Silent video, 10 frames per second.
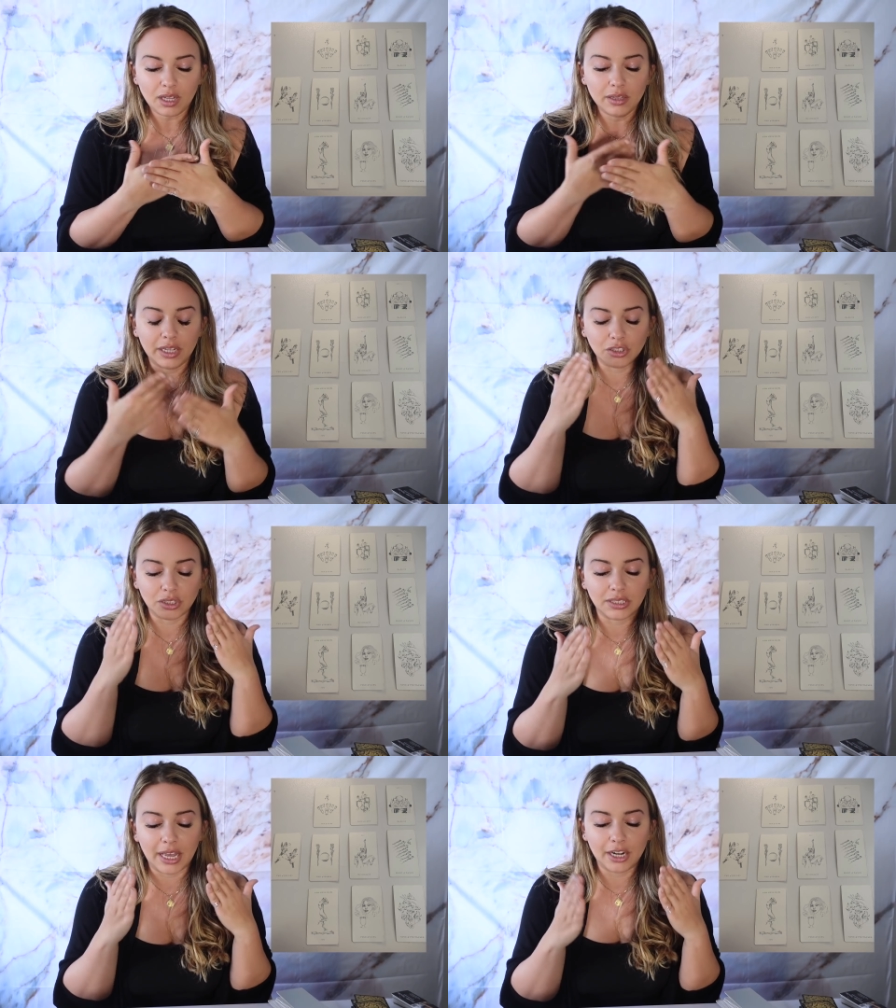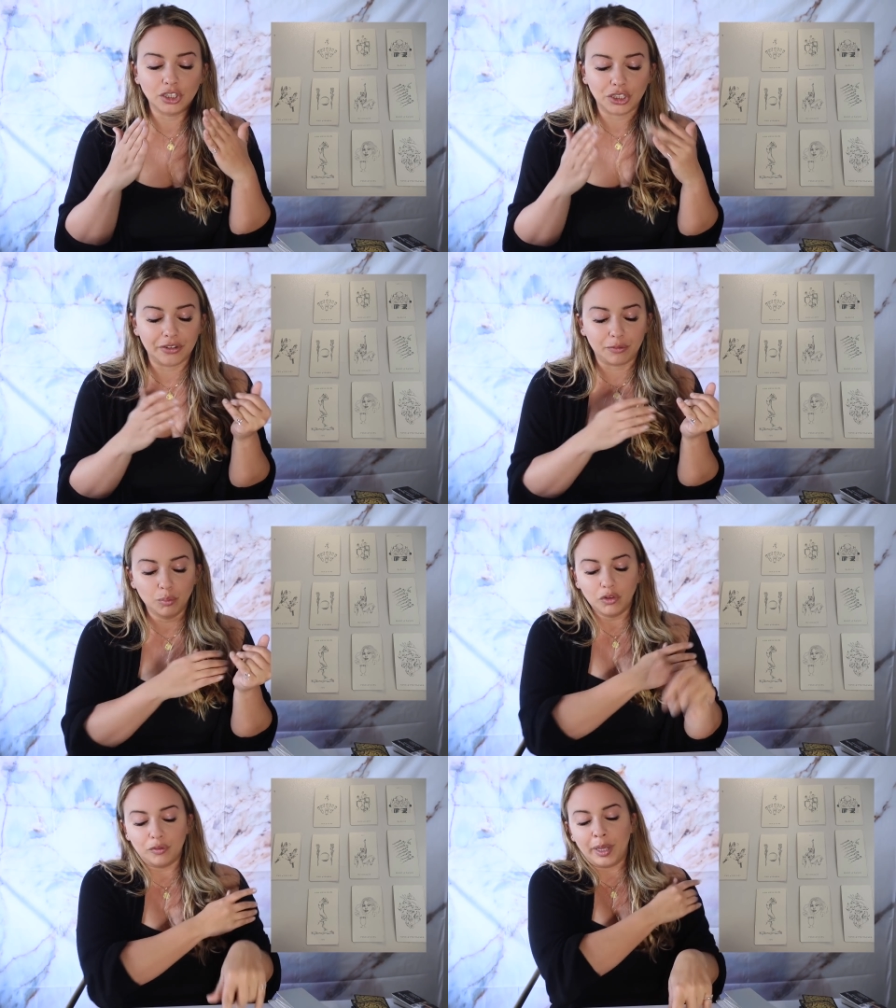there's this energy of
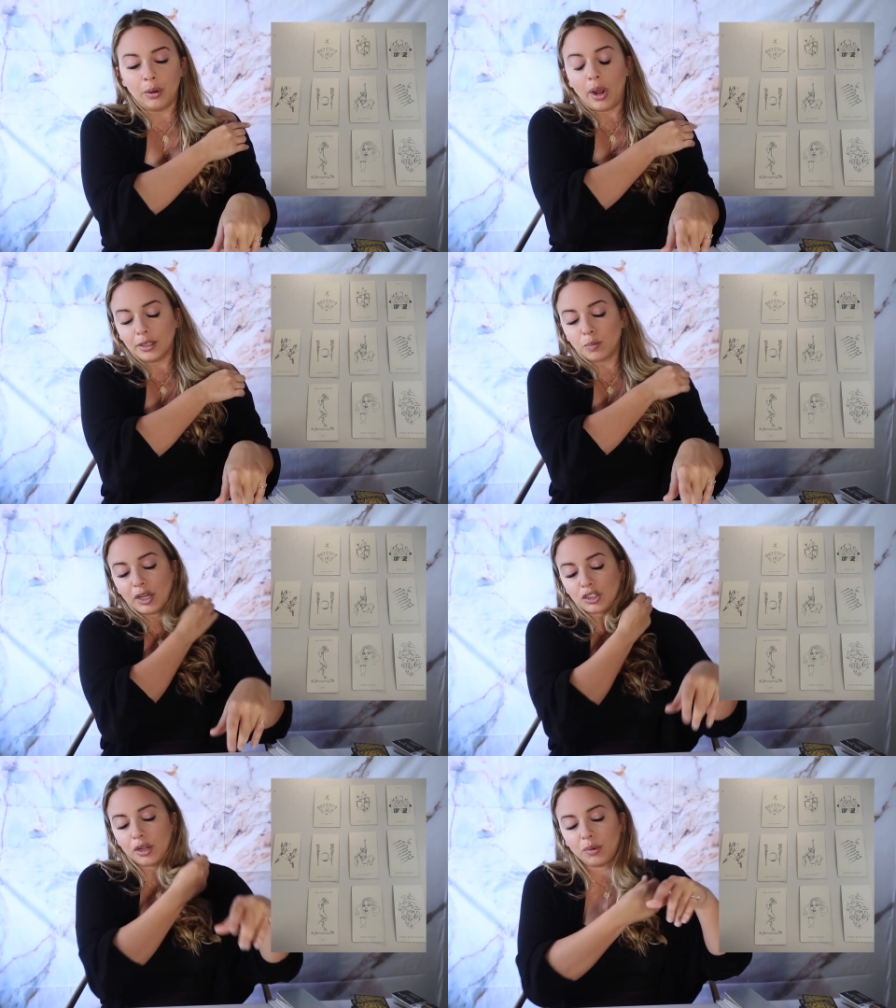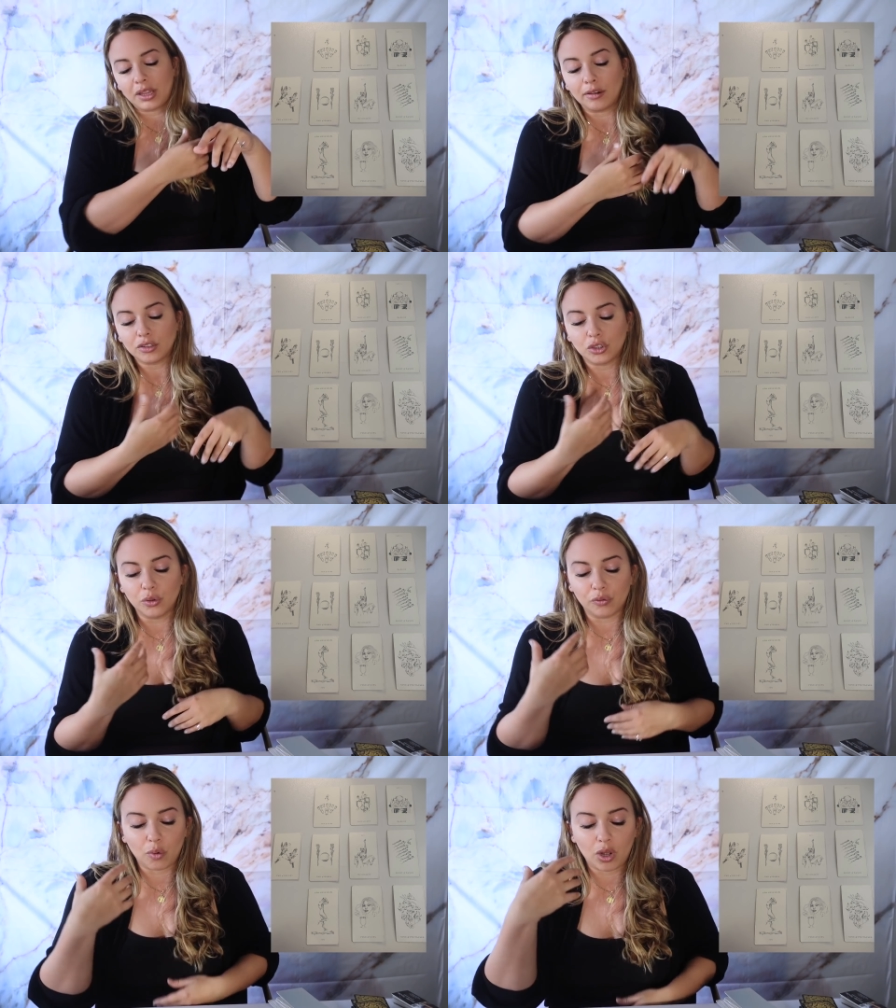movement, especially with that Two
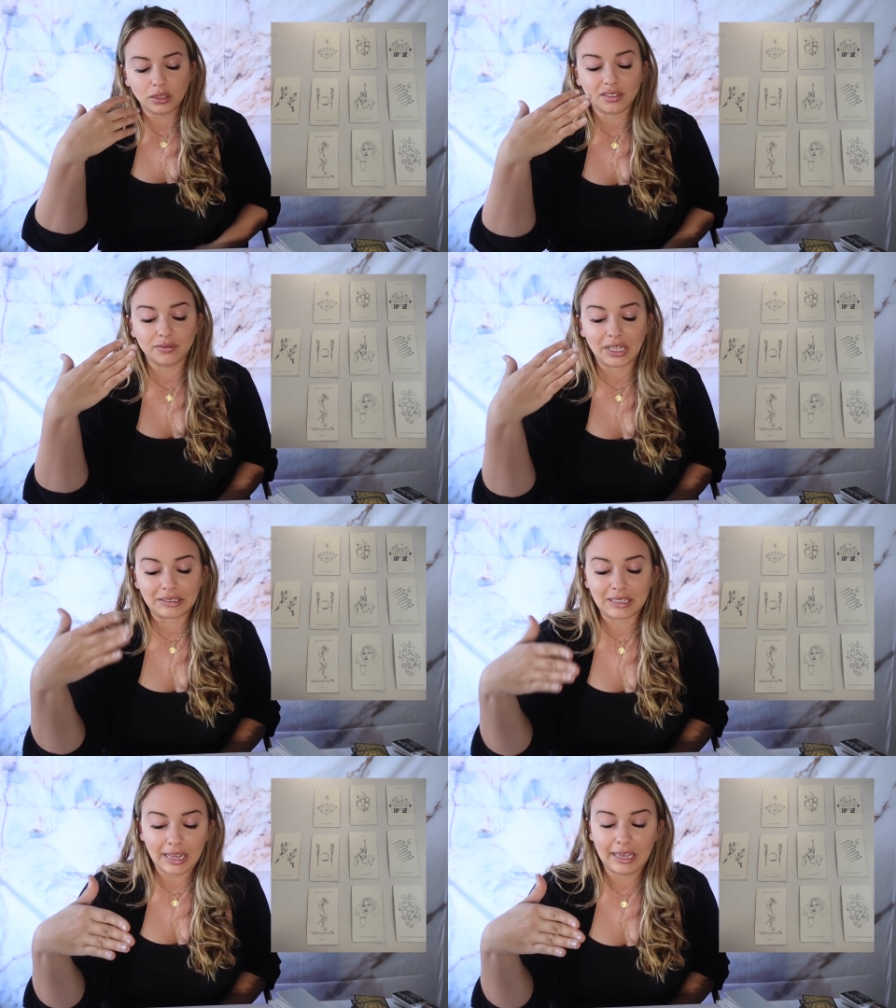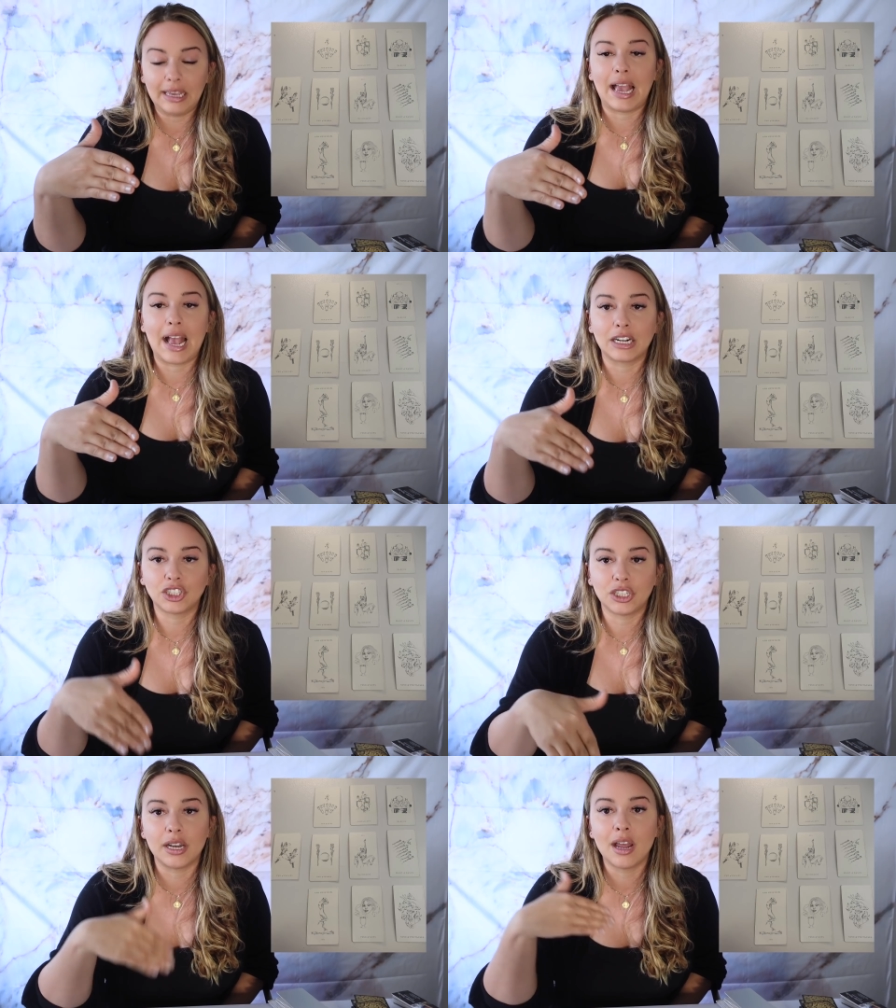of Wands, of like taking
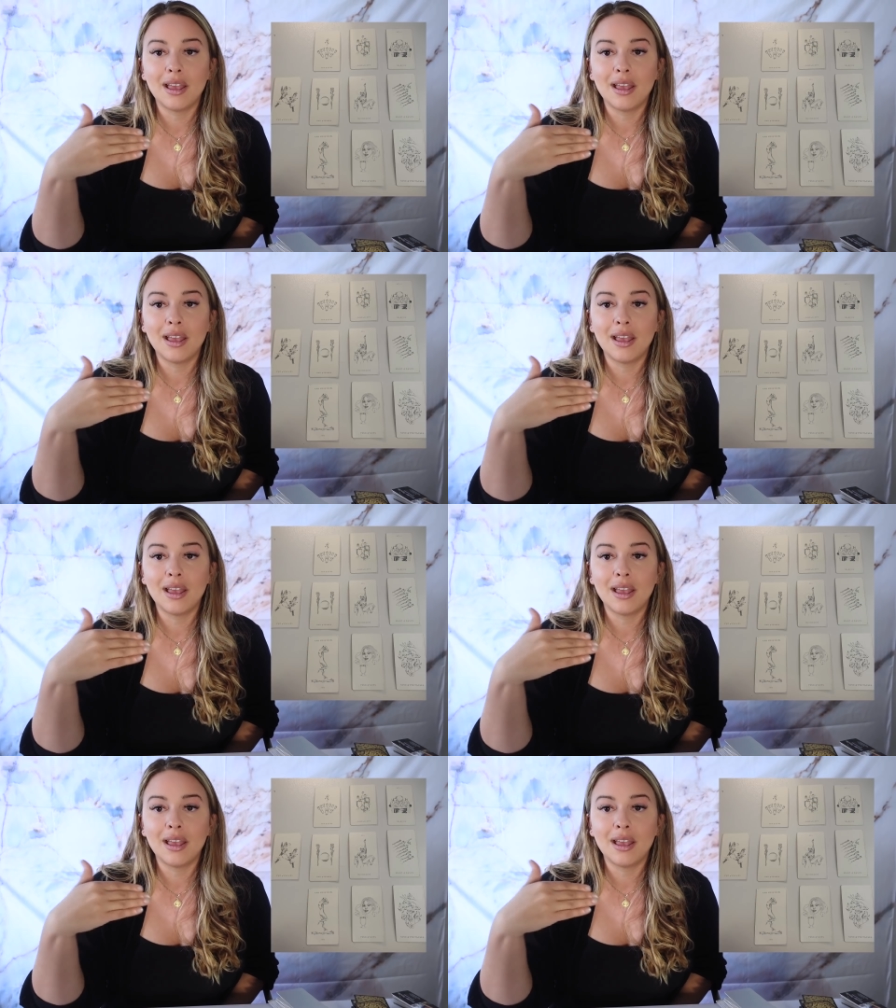action,